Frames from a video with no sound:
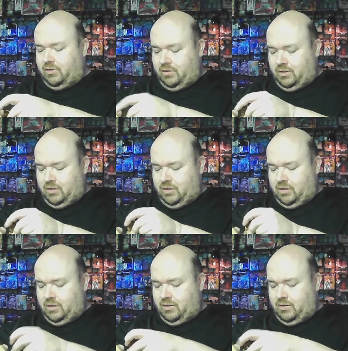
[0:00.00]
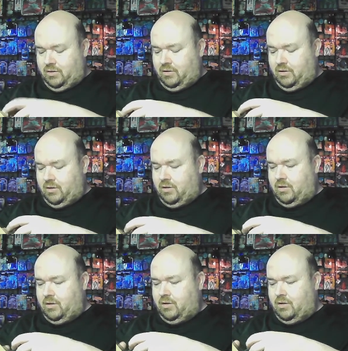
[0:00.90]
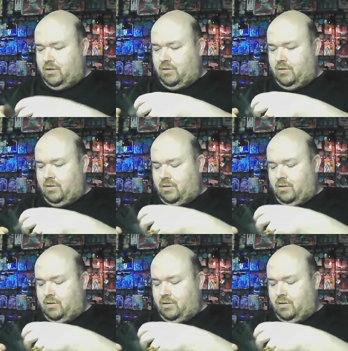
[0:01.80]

Nothing is said.